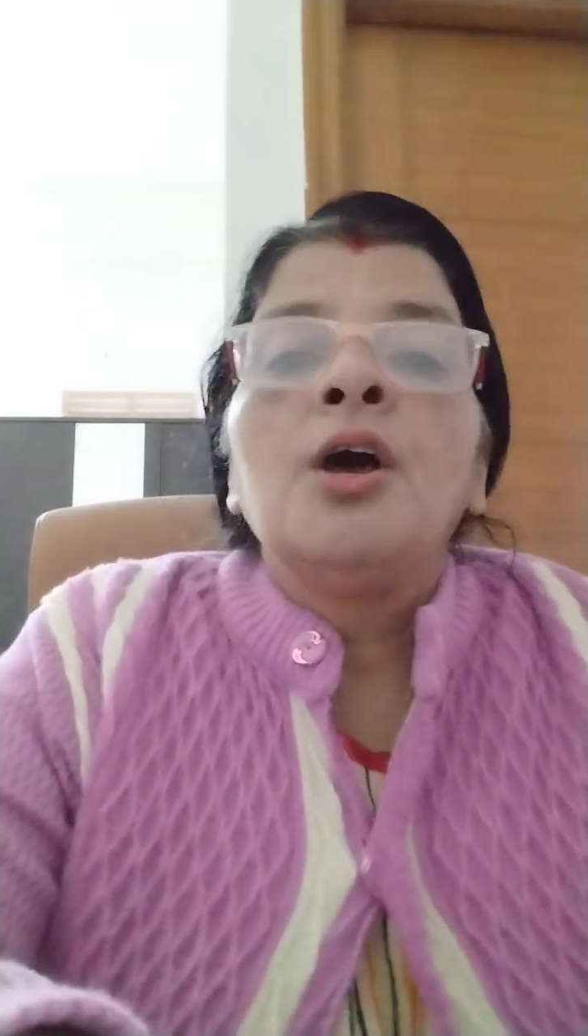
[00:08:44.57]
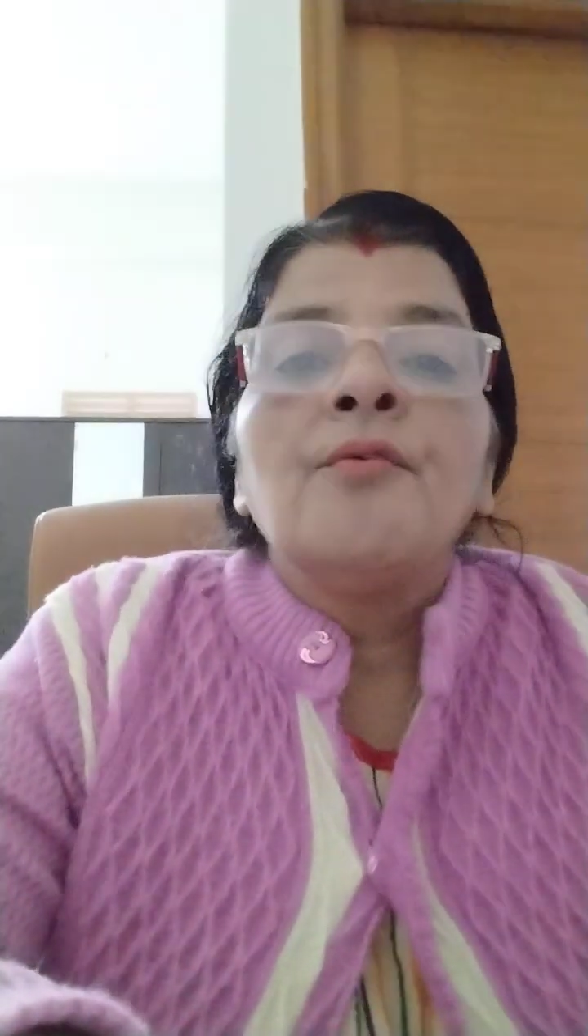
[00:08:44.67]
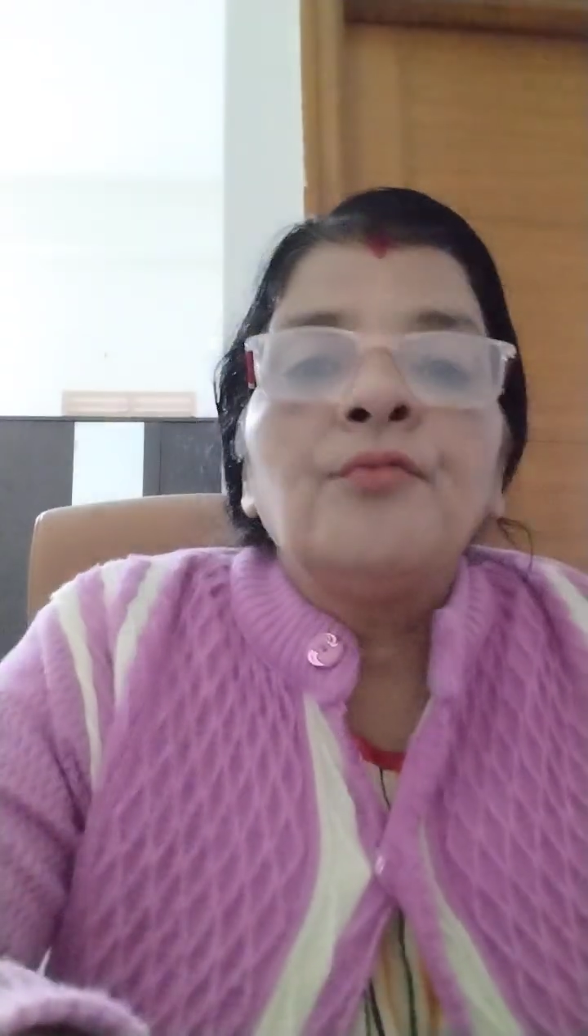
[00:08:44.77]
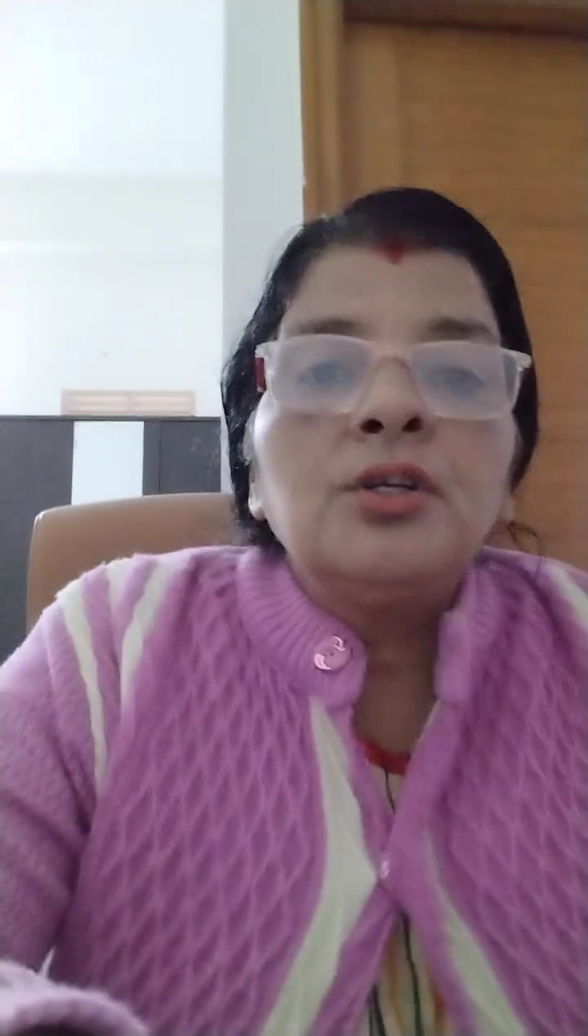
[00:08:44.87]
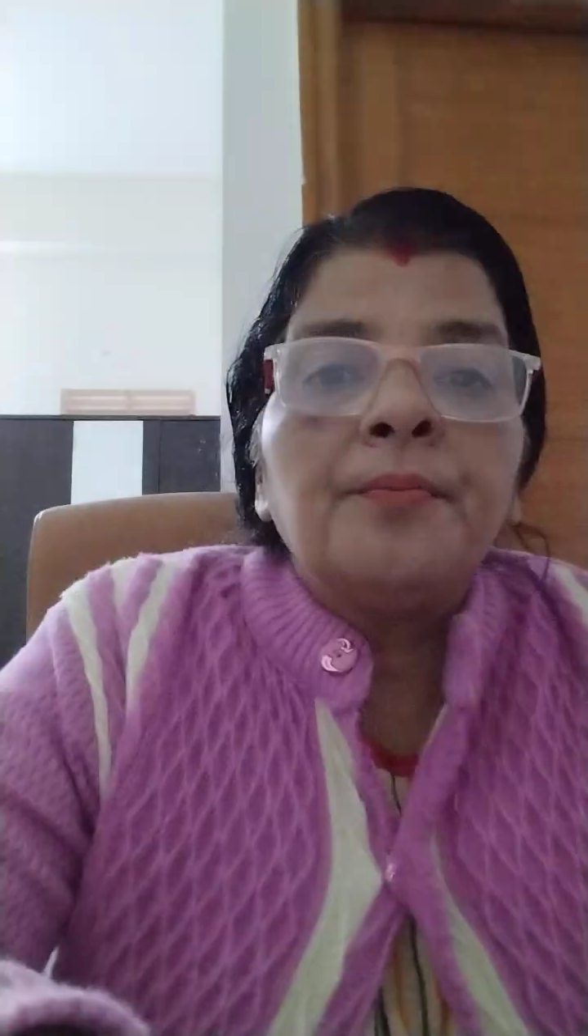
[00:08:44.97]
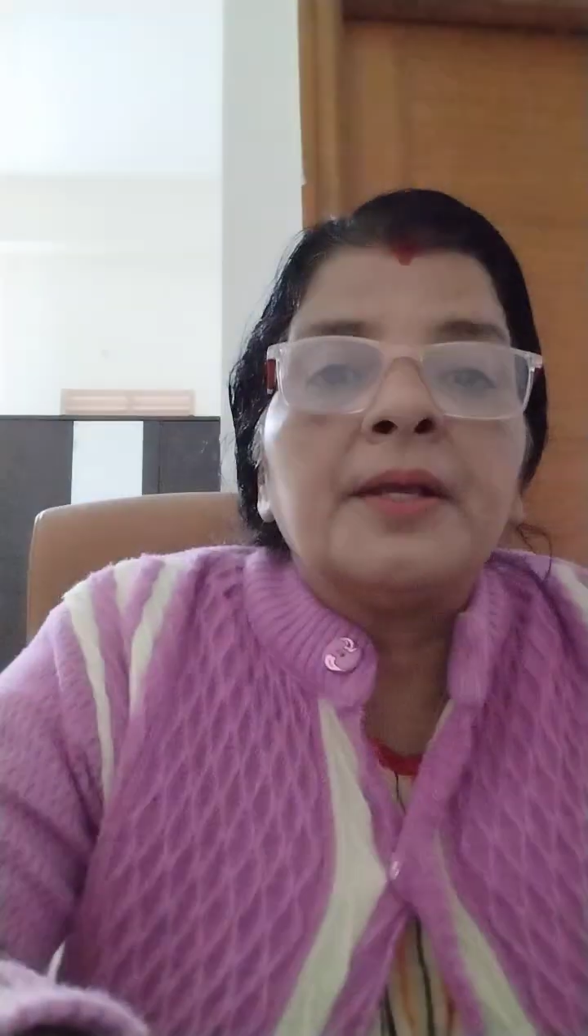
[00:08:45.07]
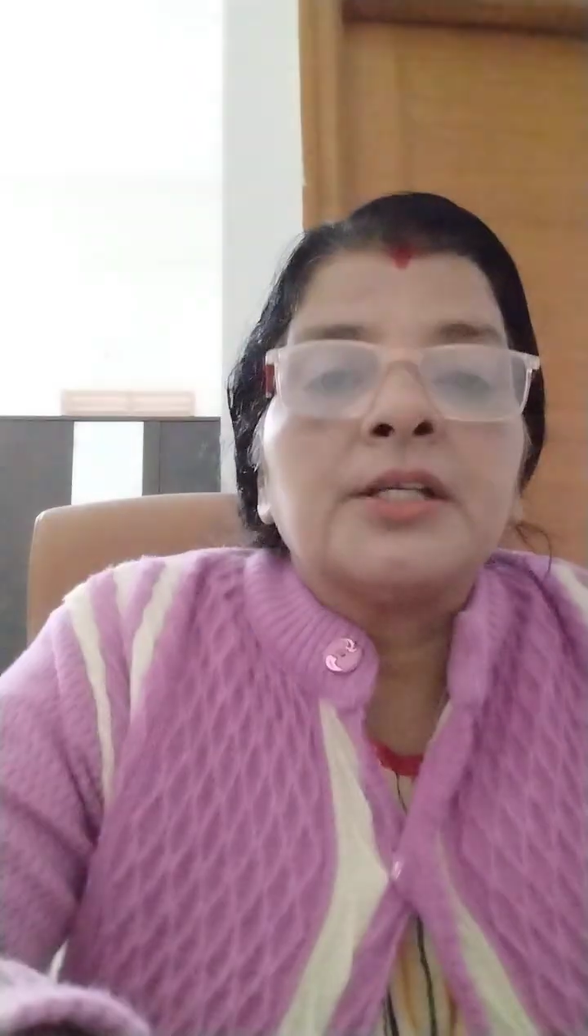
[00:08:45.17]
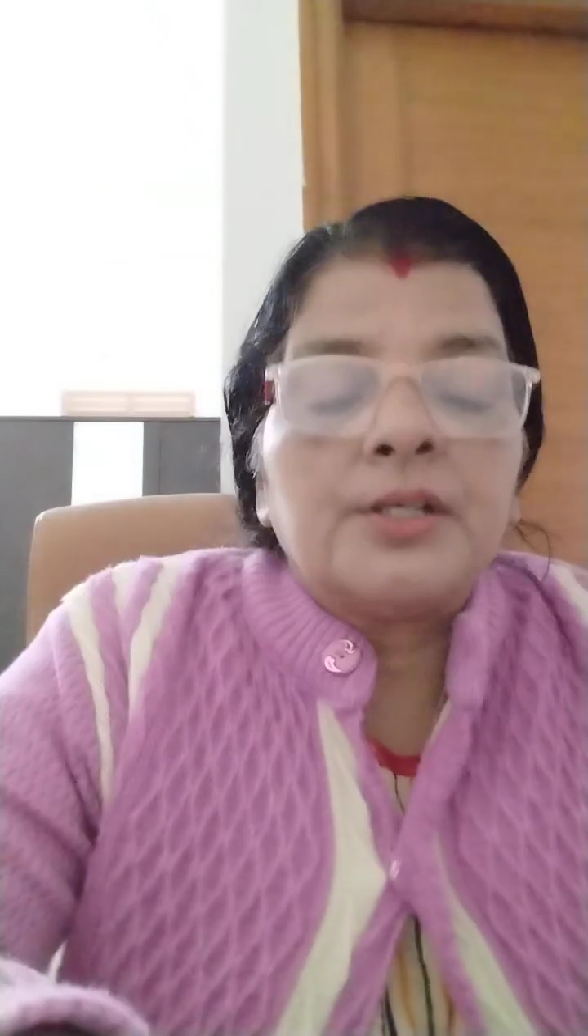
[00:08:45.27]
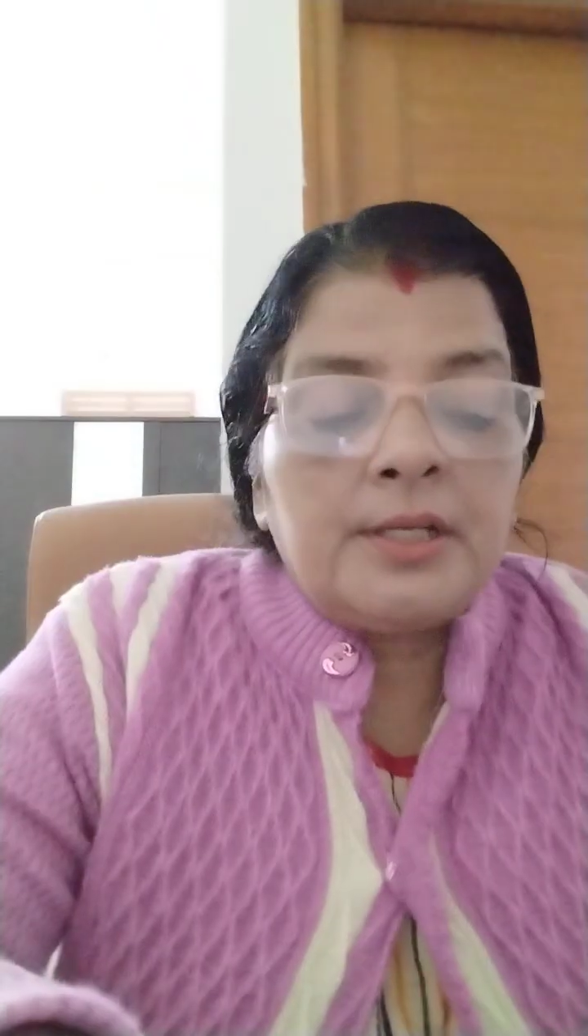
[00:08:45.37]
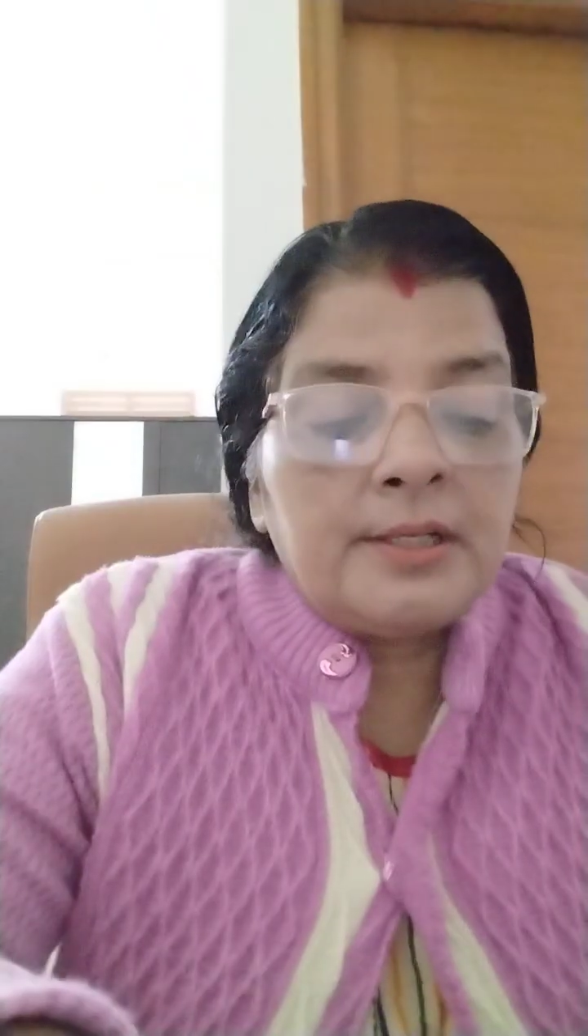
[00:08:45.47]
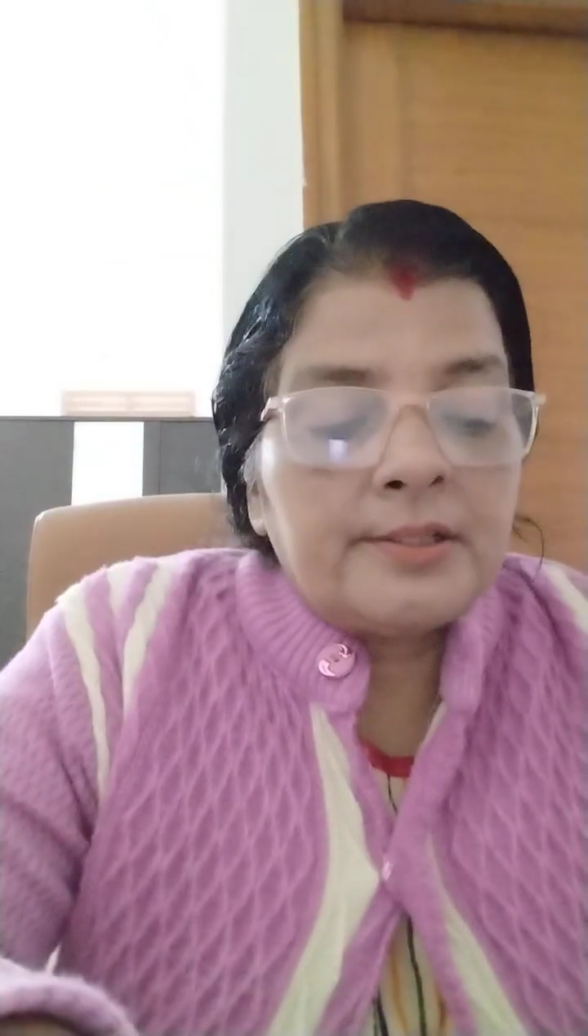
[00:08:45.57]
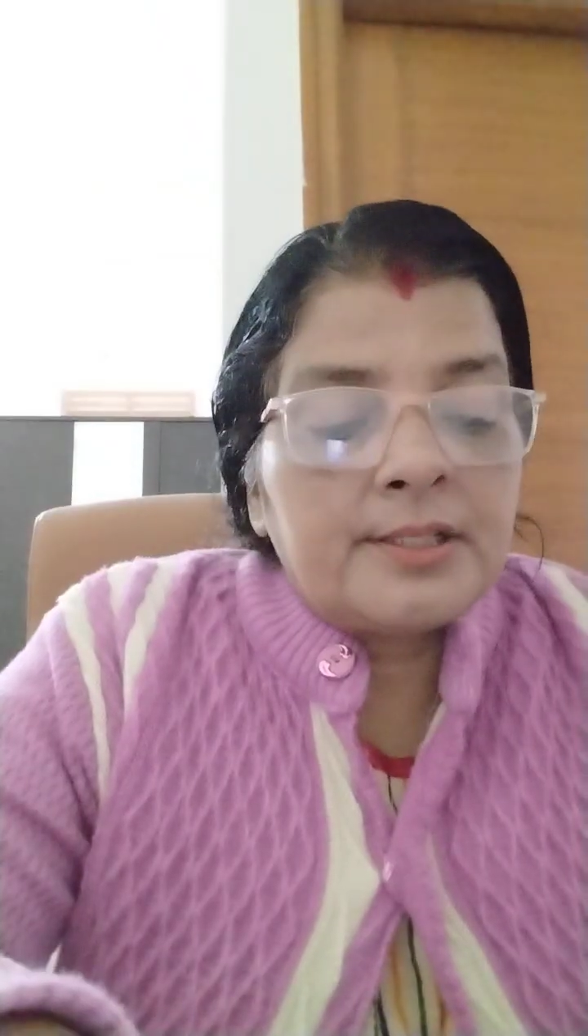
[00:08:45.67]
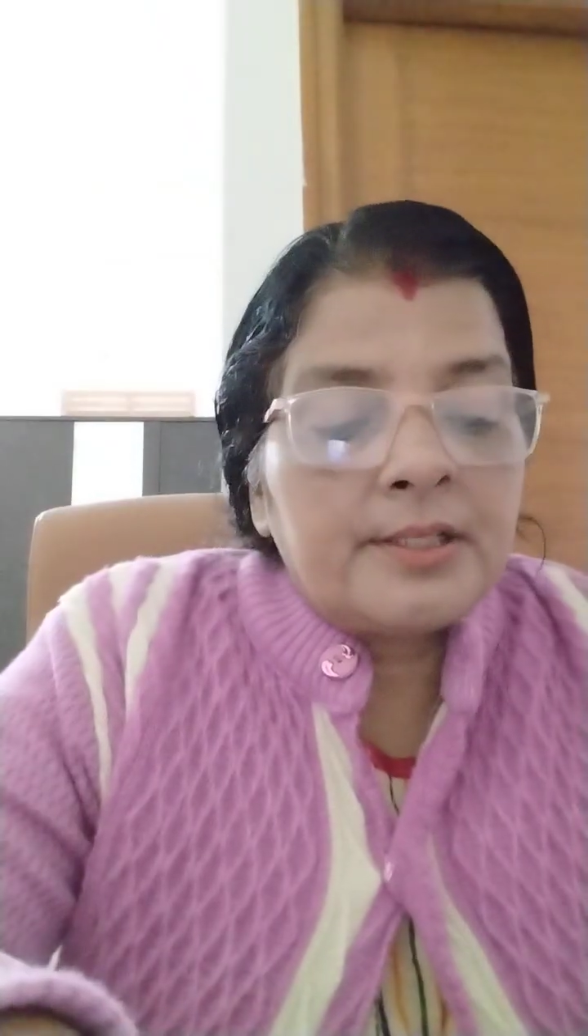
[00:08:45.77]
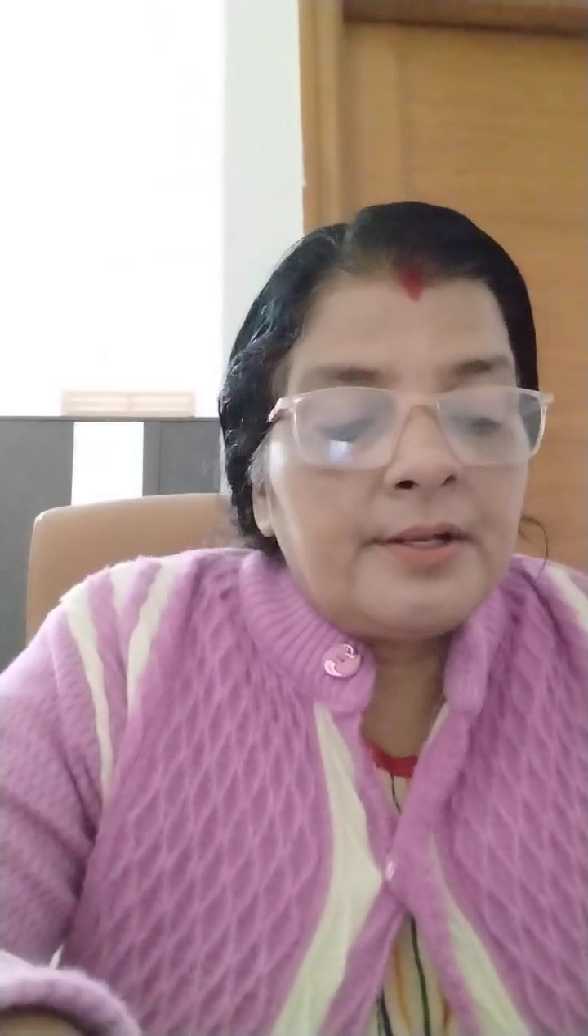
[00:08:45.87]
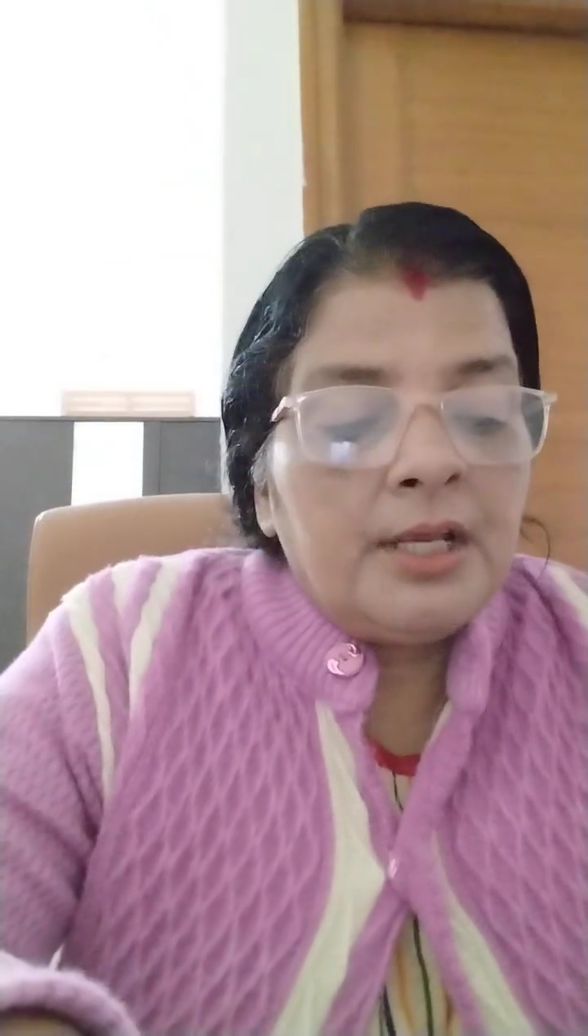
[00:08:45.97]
food materials.